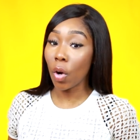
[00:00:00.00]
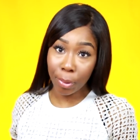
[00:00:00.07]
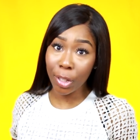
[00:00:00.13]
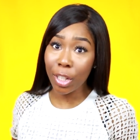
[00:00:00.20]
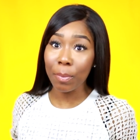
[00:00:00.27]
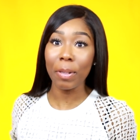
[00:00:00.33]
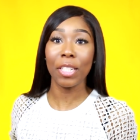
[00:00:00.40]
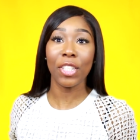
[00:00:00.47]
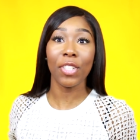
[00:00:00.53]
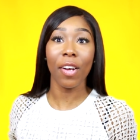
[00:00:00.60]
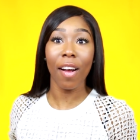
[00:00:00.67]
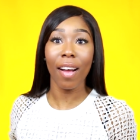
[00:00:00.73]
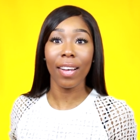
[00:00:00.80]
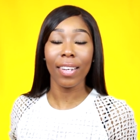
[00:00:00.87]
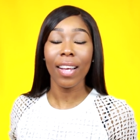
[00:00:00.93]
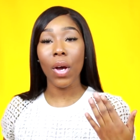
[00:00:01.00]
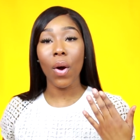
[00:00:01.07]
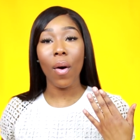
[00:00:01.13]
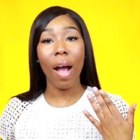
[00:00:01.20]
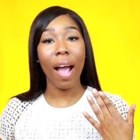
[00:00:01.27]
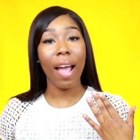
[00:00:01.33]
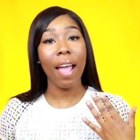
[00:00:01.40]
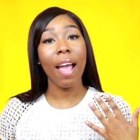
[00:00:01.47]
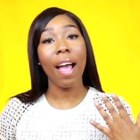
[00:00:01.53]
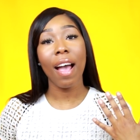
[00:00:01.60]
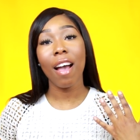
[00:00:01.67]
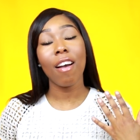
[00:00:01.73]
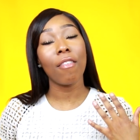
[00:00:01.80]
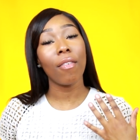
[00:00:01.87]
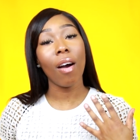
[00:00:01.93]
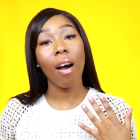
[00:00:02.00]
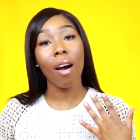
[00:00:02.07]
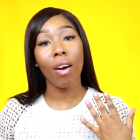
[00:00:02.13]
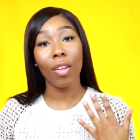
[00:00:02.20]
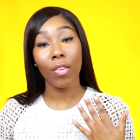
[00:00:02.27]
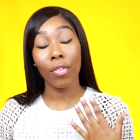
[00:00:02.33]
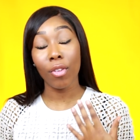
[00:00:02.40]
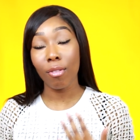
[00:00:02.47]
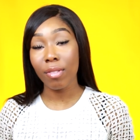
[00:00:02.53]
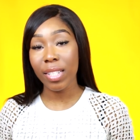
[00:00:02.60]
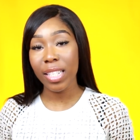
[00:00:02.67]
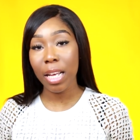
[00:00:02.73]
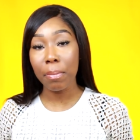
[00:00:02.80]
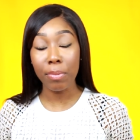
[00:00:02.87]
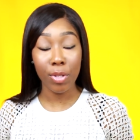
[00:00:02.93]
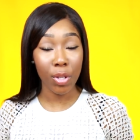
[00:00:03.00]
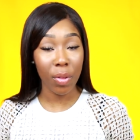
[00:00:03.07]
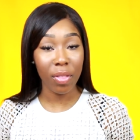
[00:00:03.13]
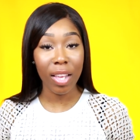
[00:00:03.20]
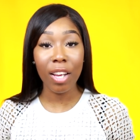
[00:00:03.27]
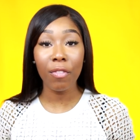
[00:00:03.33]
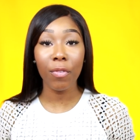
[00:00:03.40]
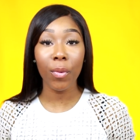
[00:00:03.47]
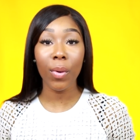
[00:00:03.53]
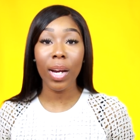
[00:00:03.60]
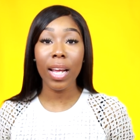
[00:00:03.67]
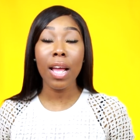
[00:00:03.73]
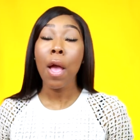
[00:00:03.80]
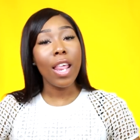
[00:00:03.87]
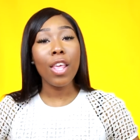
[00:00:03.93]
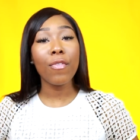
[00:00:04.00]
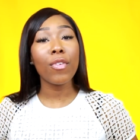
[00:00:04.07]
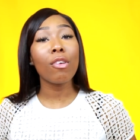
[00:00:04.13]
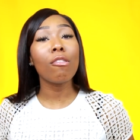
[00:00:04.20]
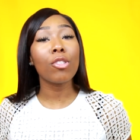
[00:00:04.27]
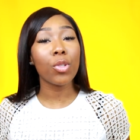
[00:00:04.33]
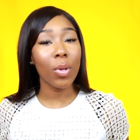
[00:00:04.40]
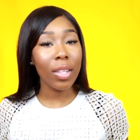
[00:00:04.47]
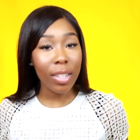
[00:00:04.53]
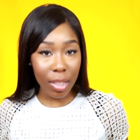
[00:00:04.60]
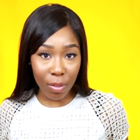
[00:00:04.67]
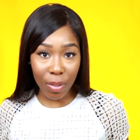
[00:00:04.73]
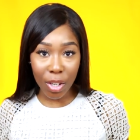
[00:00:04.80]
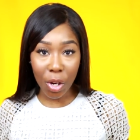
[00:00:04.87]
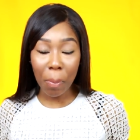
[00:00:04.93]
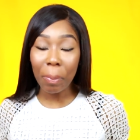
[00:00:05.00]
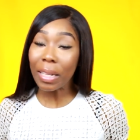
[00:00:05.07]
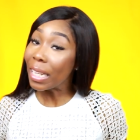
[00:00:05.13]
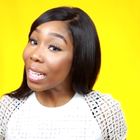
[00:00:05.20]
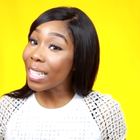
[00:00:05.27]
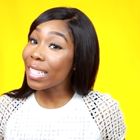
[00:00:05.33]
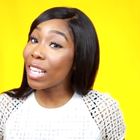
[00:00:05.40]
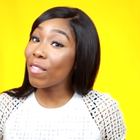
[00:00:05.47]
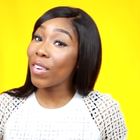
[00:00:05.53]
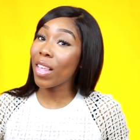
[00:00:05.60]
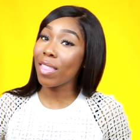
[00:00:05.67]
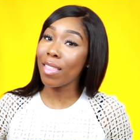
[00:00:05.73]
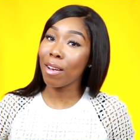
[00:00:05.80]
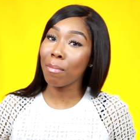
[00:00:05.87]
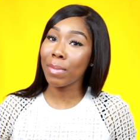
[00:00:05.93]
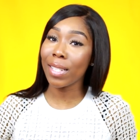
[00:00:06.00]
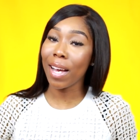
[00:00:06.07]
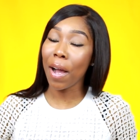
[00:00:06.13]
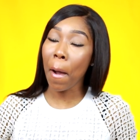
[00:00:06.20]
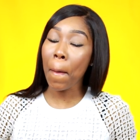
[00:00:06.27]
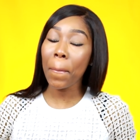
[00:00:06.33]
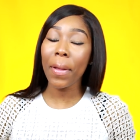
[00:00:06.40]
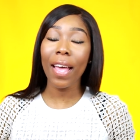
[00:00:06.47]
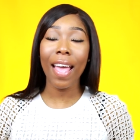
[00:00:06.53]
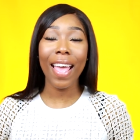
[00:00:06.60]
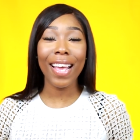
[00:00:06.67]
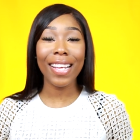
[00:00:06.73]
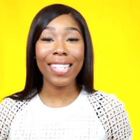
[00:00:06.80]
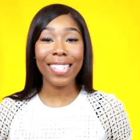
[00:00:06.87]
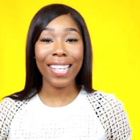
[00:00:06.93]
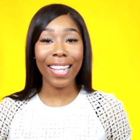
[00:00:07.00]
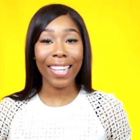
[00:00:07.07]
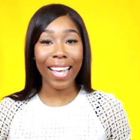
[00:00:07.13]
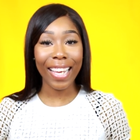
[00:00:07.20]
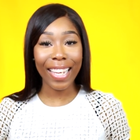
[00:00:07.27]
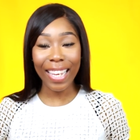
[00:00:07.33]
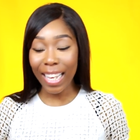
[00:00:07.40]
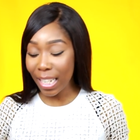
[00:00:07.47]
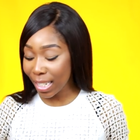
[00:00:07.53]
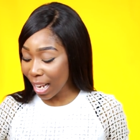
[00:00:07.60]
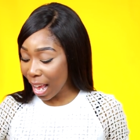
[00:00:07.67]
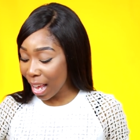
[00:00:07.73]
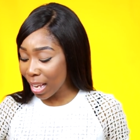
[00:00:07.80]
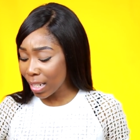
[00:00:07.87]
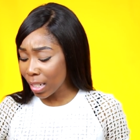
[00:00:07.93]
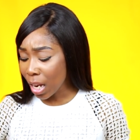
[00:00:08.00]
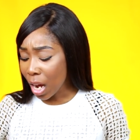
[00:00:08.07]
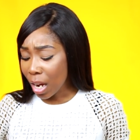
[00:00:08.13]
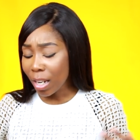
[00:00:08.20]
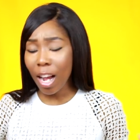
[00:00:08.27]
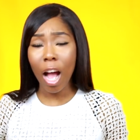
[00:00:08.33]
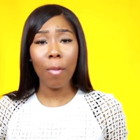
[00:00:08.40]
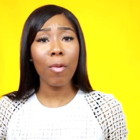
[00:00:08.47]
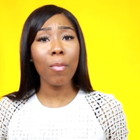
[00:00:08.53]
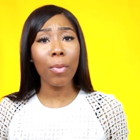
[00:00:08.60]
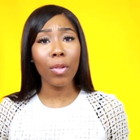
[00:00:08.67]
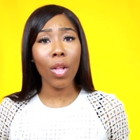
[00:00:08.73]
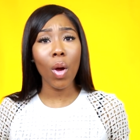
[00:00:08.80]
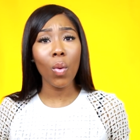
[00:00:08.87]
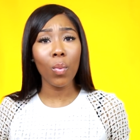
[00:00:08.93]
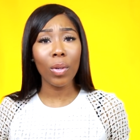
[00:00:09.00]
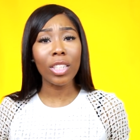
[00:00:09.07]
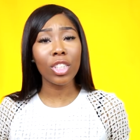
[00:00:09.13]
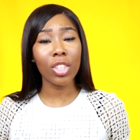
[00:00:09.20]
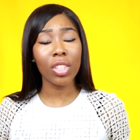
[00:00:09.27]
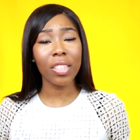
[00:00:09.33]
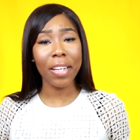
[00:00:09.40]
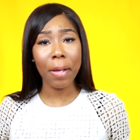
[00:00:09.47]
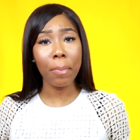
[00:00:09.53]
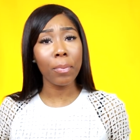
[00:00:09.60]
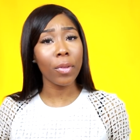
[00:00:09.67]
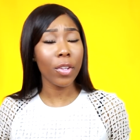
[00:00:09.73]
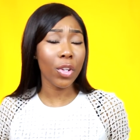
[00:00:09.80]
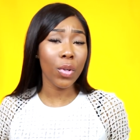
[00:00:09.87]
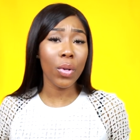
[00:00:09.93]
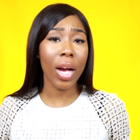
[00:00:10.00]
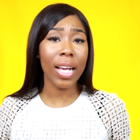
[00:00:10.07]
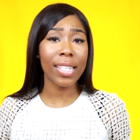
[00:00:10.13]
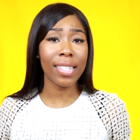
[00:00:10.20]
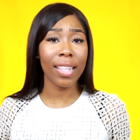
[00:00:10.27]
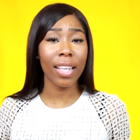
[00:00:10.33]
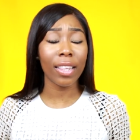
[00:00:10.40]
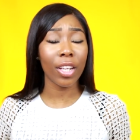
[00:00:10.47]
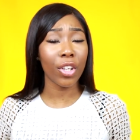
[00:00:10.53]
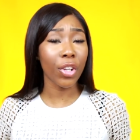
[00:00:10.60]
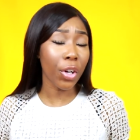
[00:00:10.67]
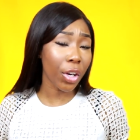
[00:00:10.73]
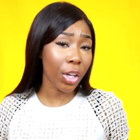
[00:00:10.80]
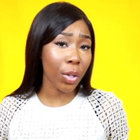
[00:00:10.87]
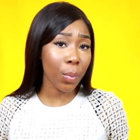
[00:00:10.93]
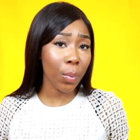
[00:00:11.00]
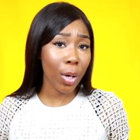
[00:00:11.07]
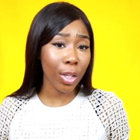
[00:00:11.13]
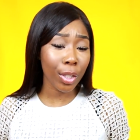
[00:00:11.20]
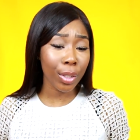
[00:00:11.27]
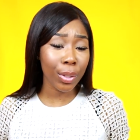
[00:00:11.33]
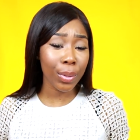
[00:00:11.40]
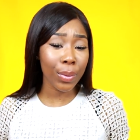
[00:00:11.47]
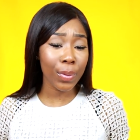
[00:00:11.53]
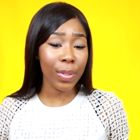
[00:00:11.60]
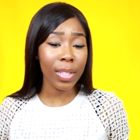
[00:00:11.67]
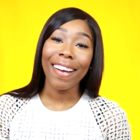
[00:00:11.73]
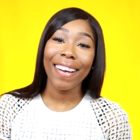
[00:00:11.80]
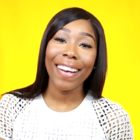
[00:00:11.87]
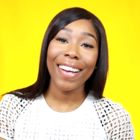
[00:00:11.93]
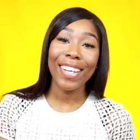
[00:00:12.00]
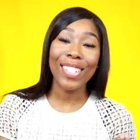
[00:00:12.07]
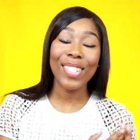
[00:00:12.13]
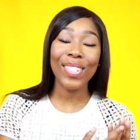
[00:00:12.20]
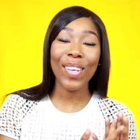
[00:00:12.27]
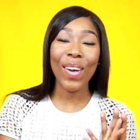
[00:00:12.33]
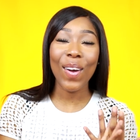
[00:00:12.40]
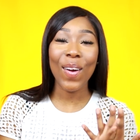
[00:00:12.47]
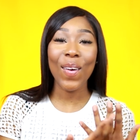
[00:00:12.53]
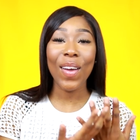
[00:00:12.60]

pretty much gone. So I have all of those tips to thank for it. And if you enjoyed this video, please give it a thumbs up and like it. And comment below which tip you guys think that you're gonna wanna use. Uh, so